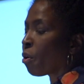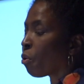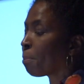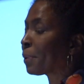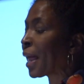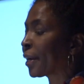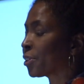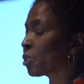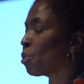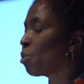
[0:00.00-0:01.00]
or black
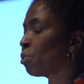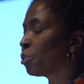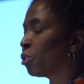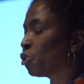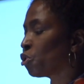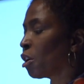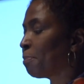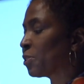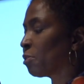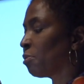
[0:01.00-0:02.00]
as cold, or
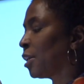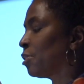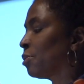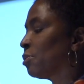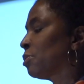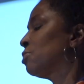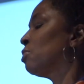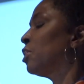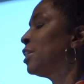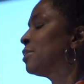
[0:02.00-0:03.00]
sharp as a razor? So there's
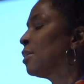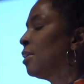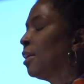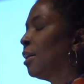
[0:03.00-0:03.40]
all these